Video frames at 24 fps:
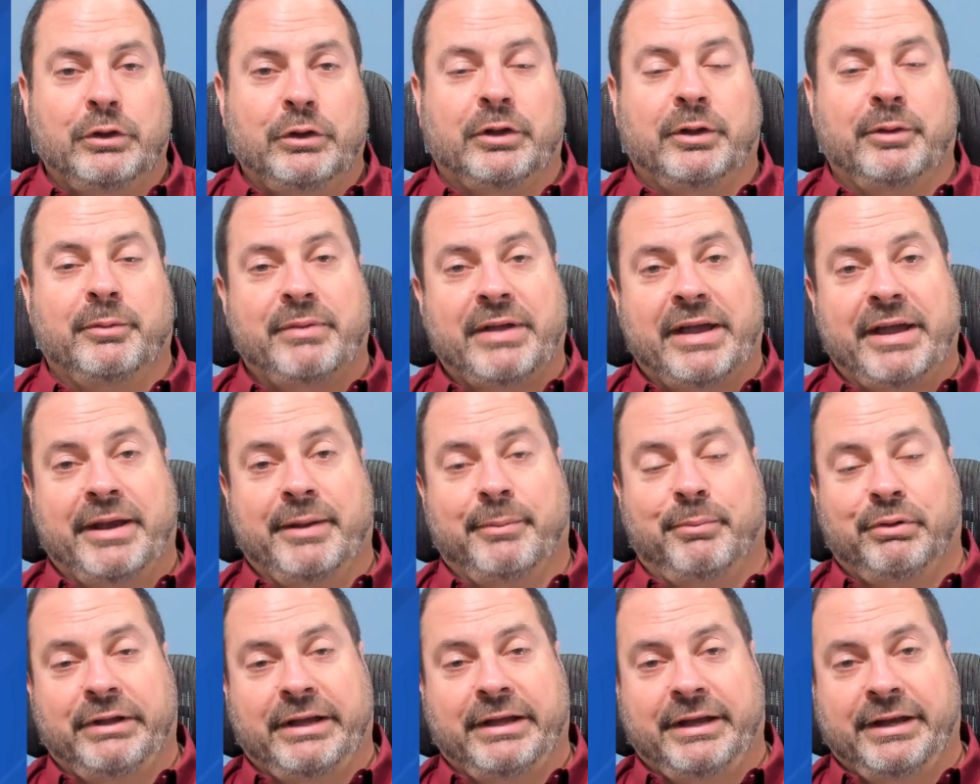you can kind
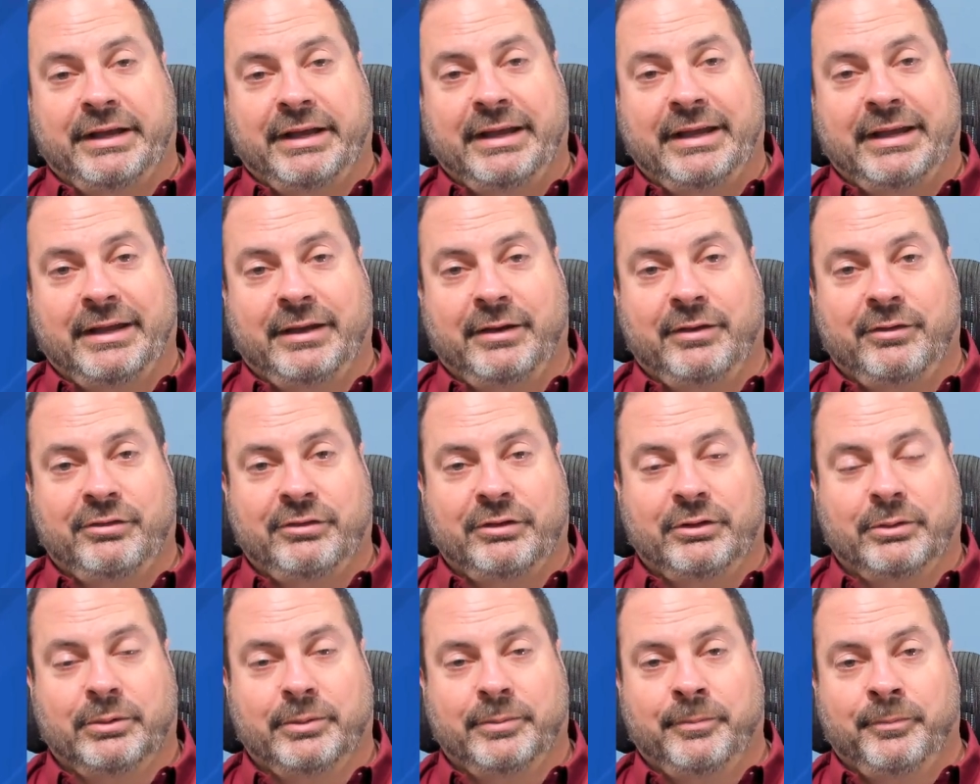of plan ahead.
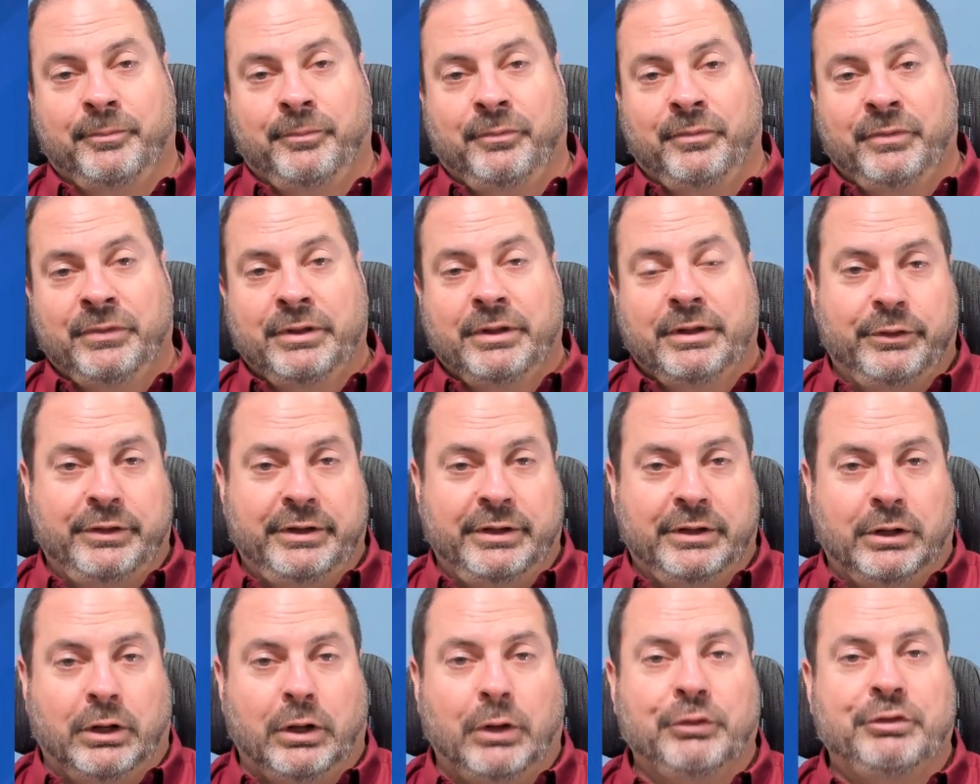So
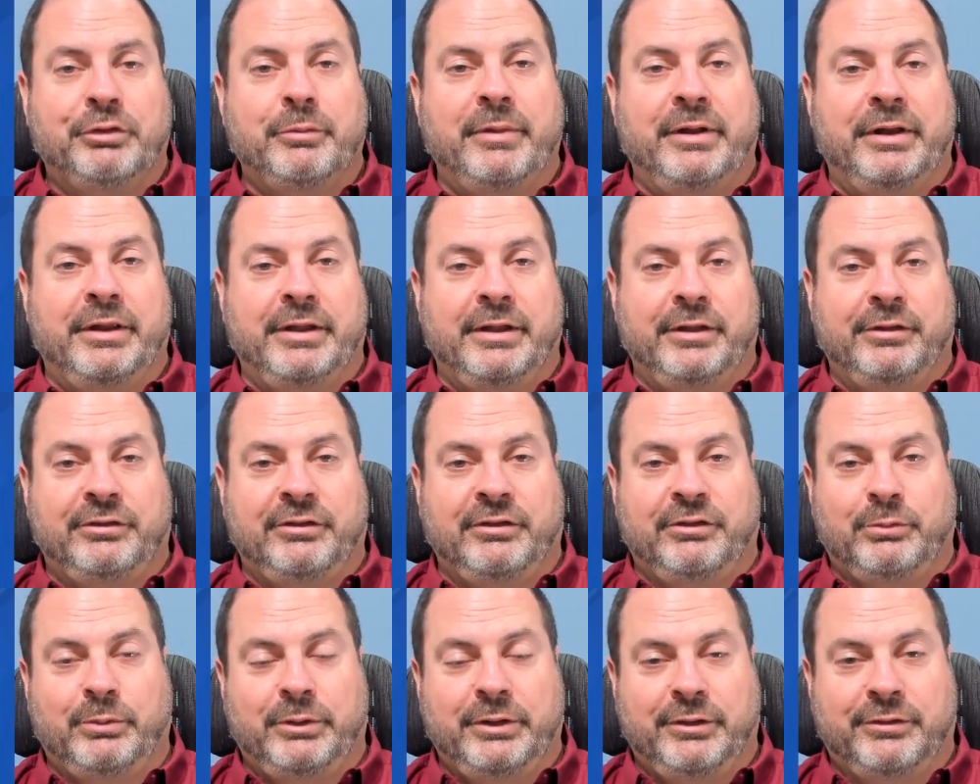the ultimate of this
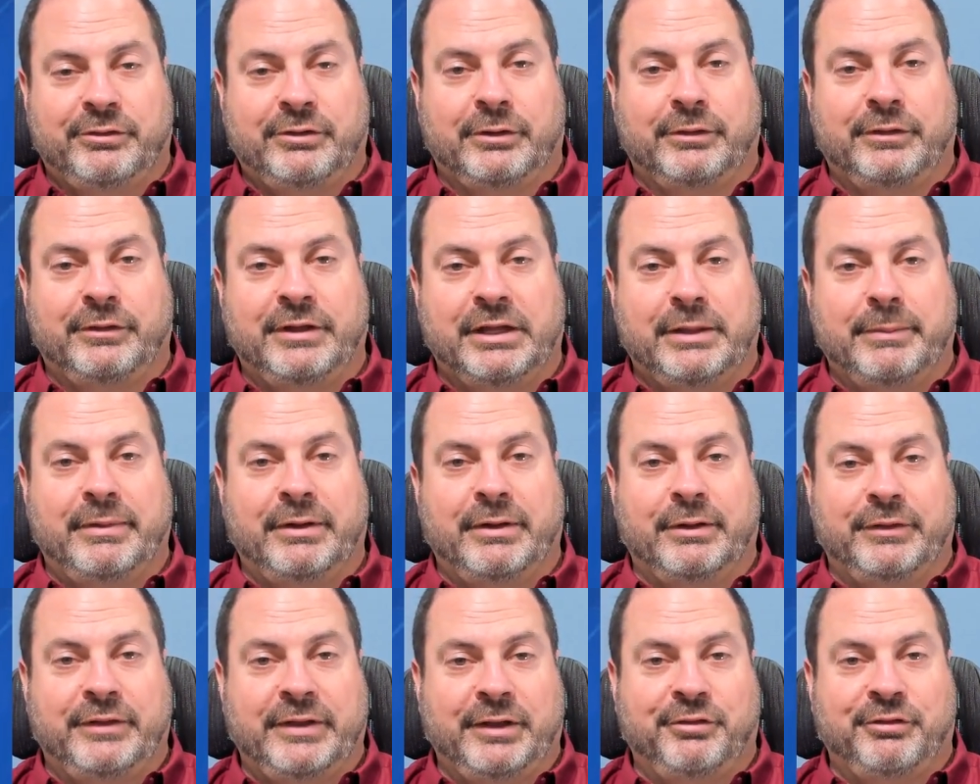is when you start thinking
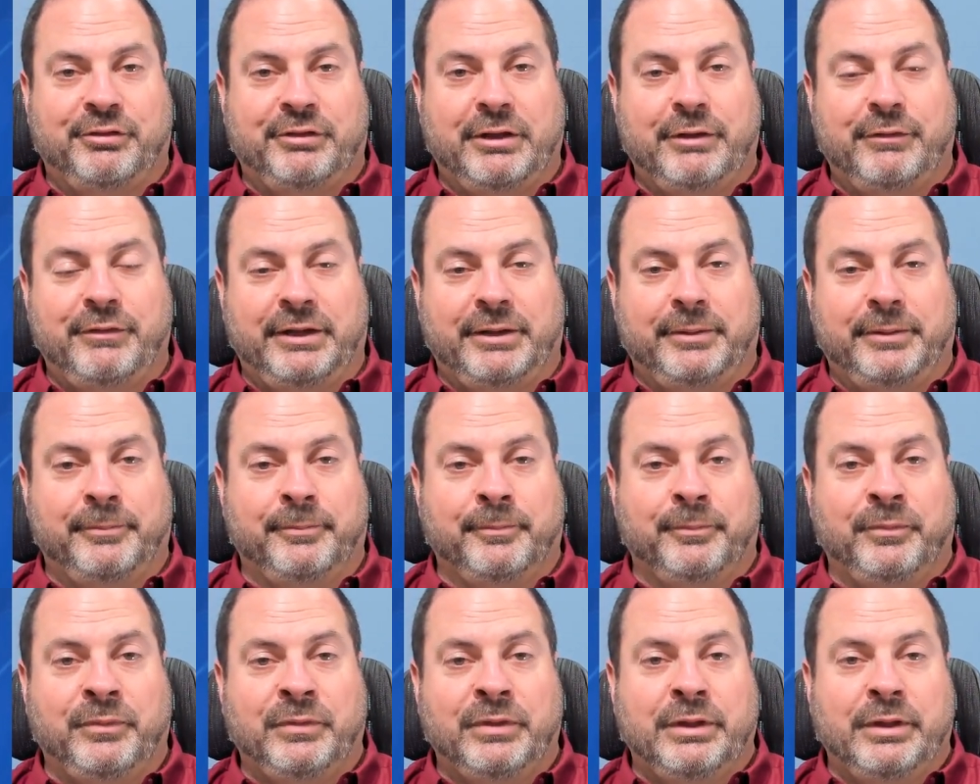about Thanksgiving,
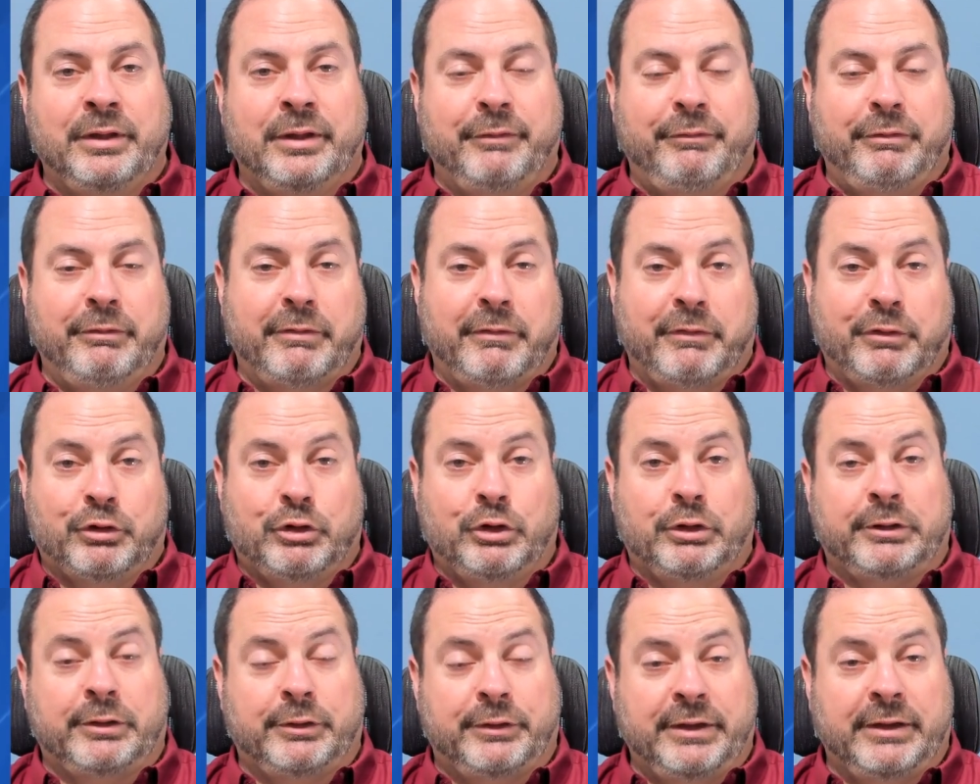if you've ever
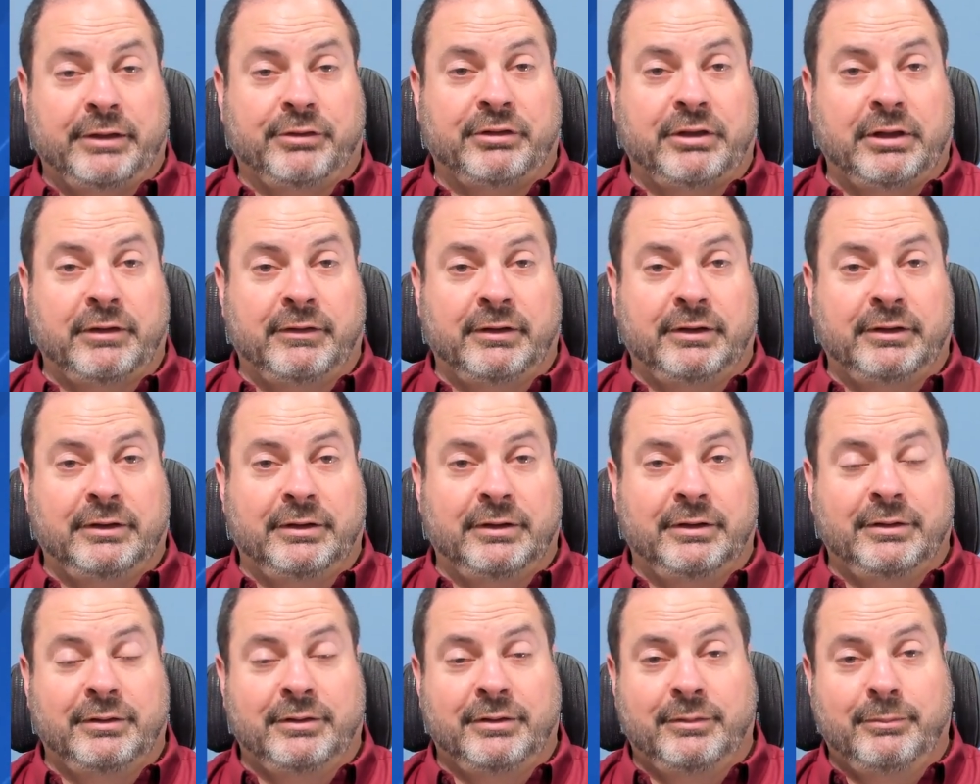cooked a Thanksgiving
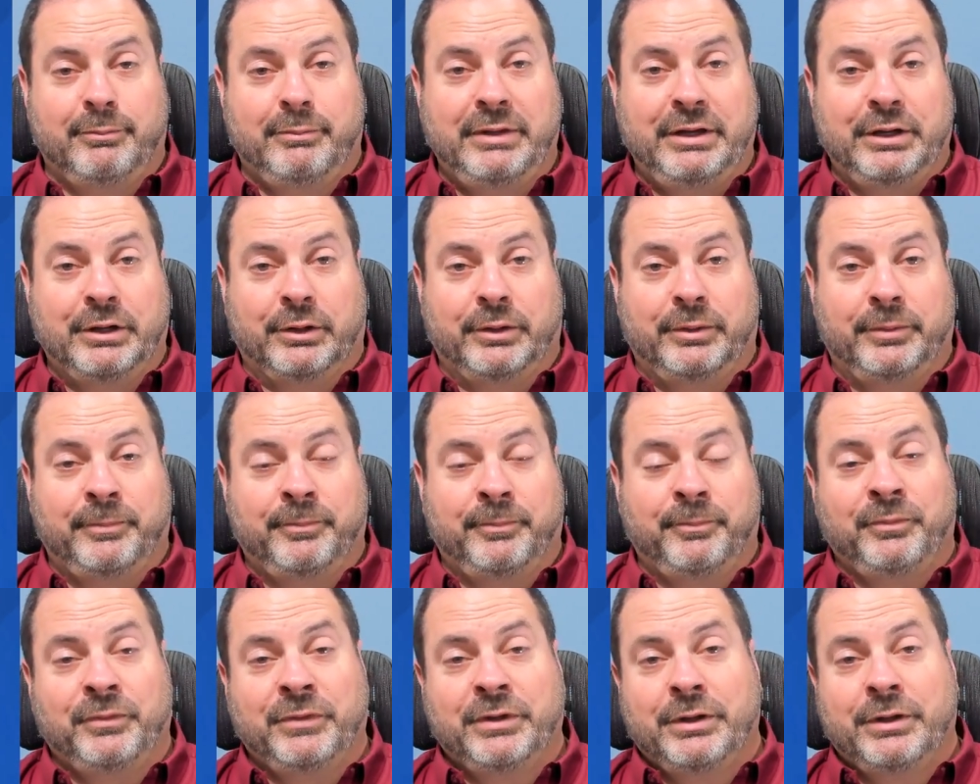meal,
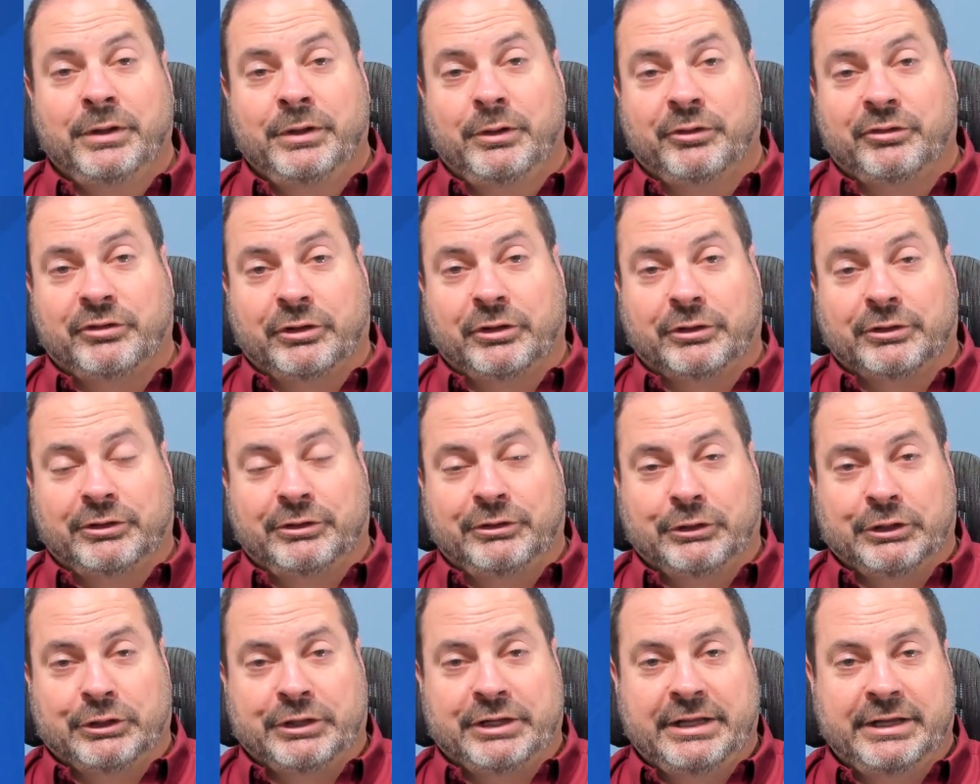you start the
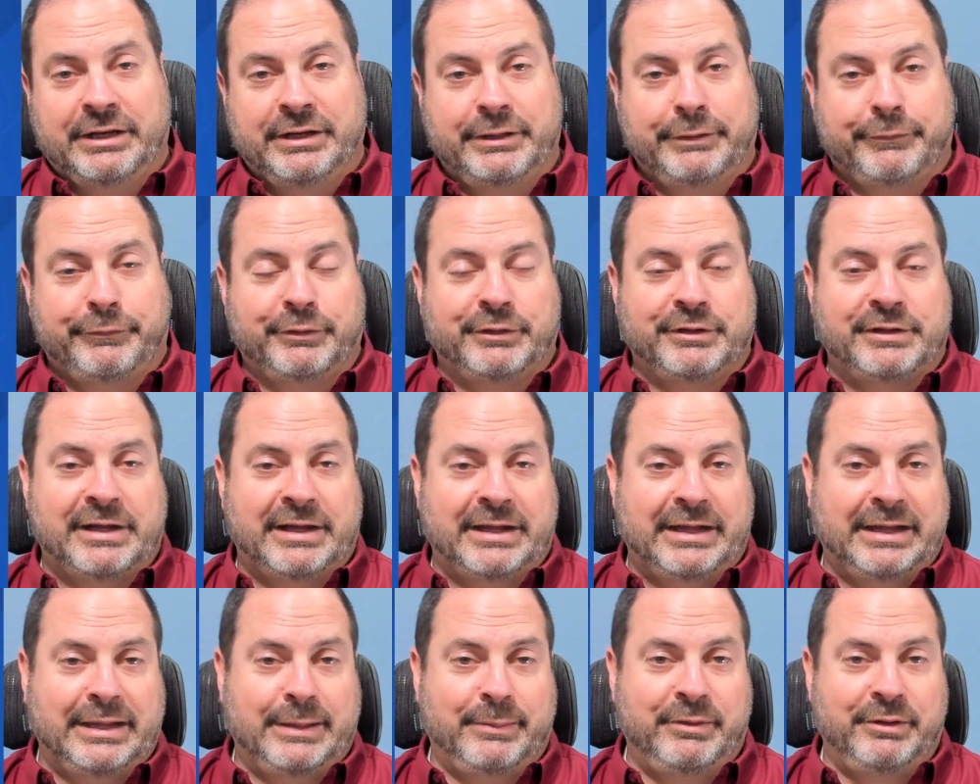turkey at a different
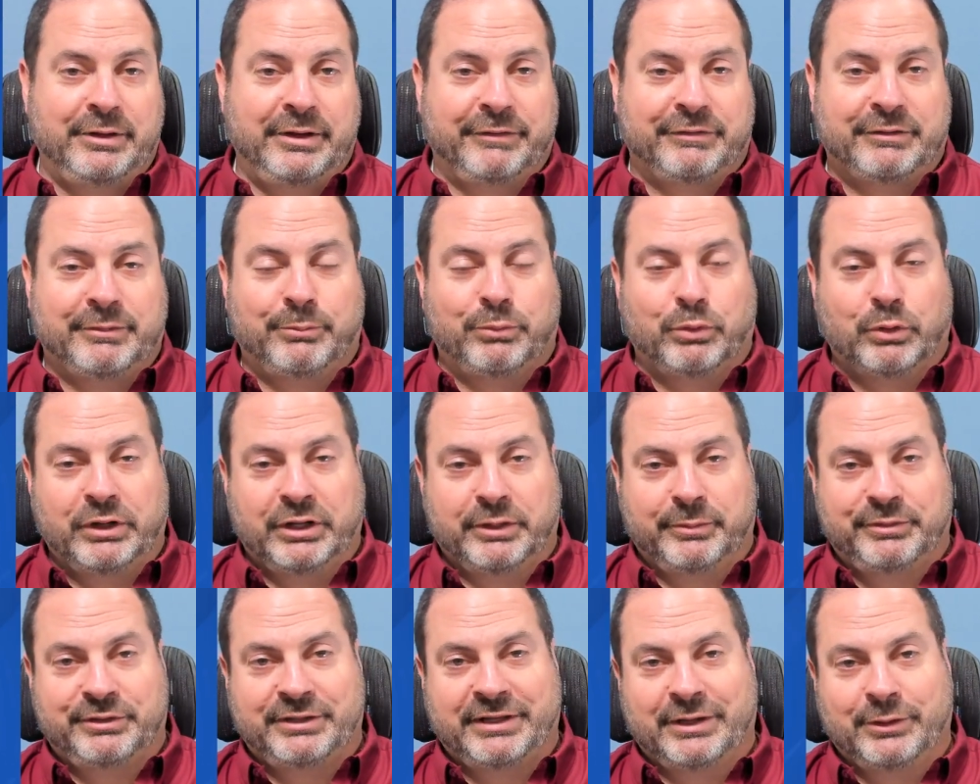time and you have to boil
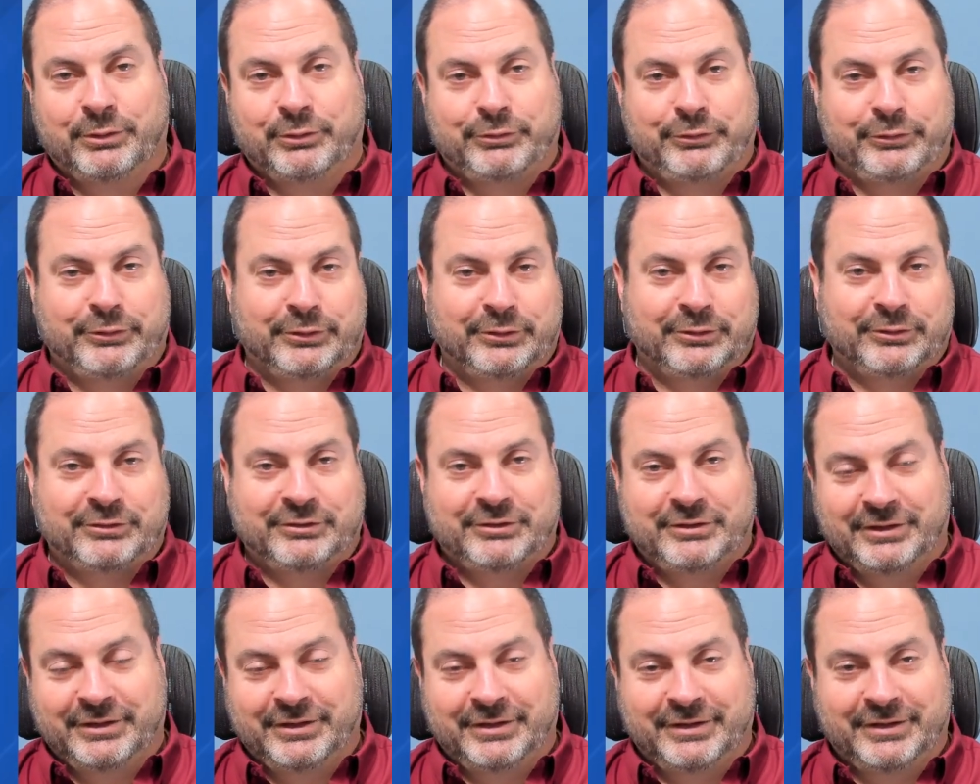the potatoes
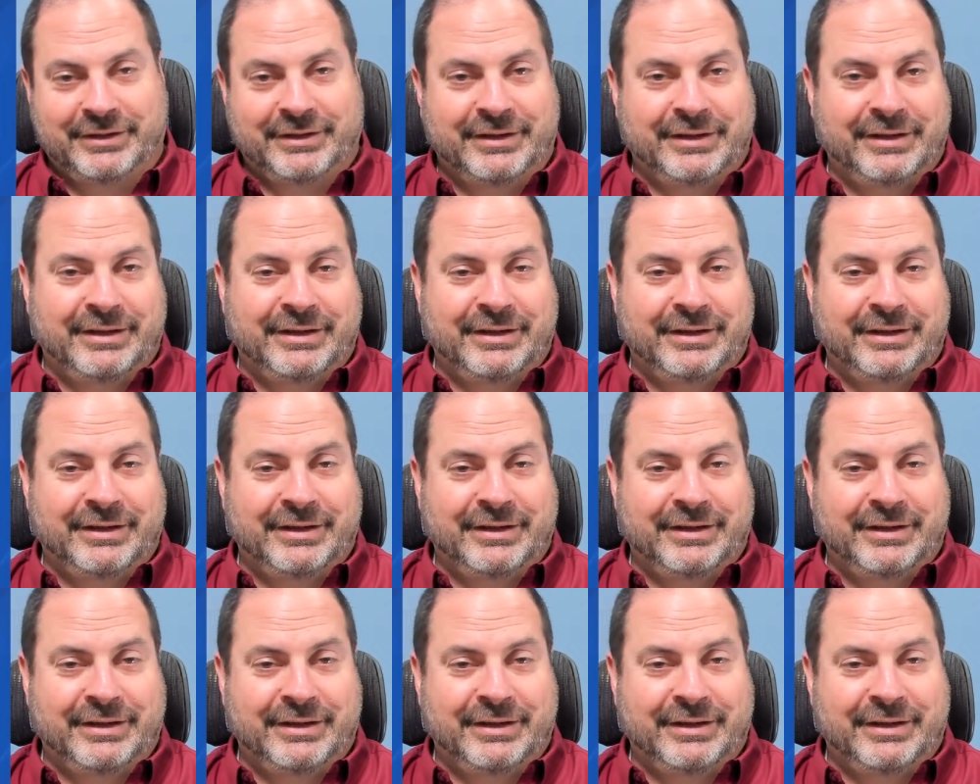first. And